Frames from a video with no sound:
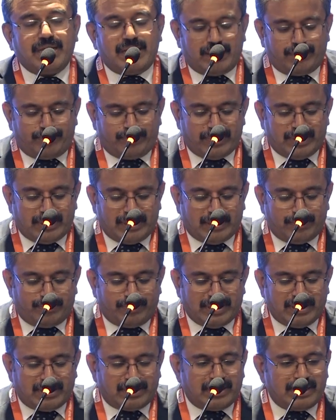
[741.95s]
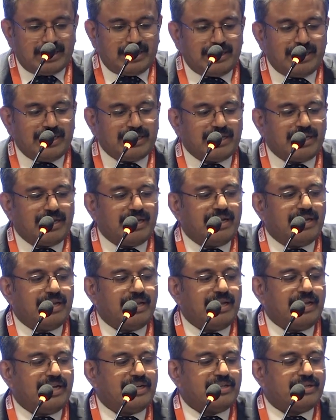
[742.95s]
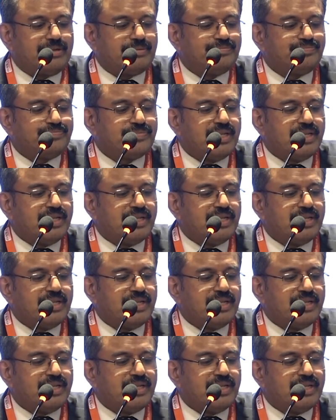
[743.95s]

appear a little later.